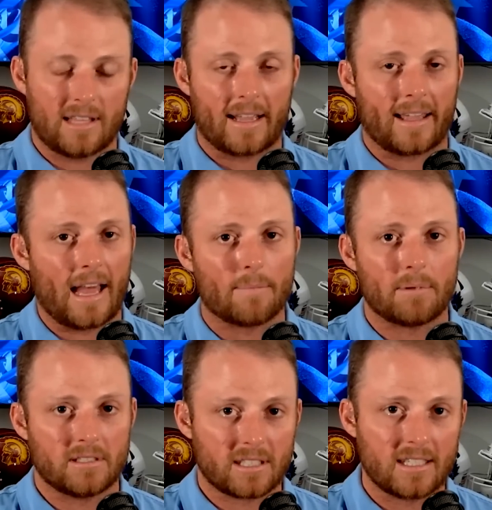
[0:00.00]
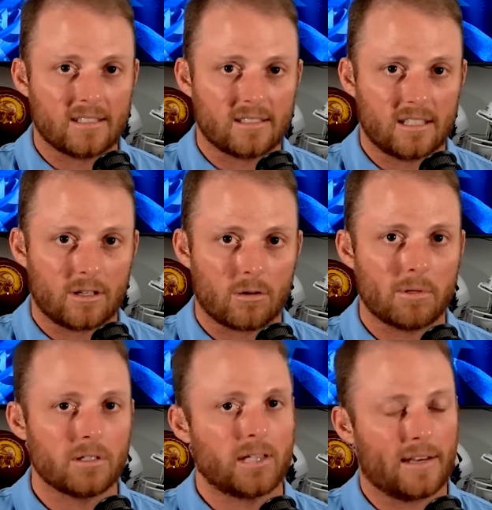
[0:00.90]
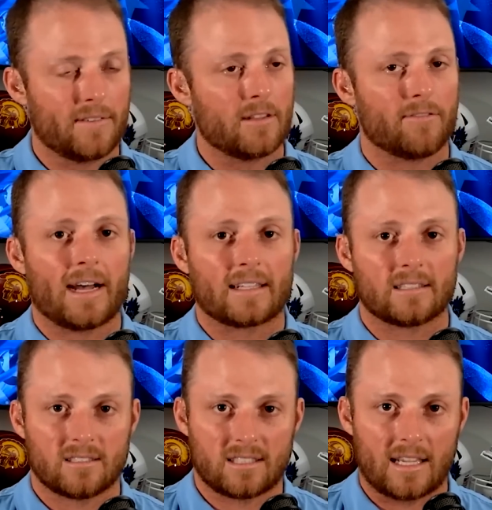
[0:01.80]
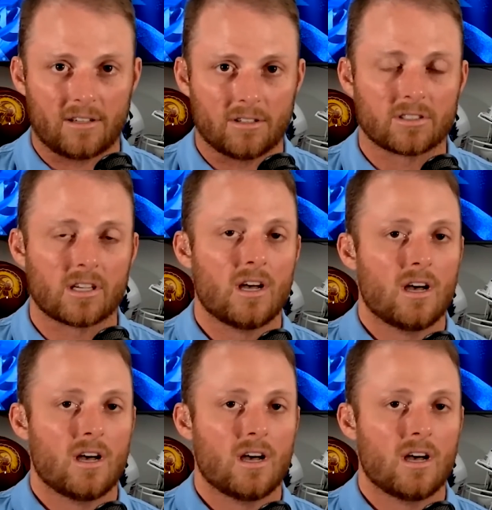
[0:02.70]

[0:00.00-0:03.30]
that gap is considerable given the fact that Sanders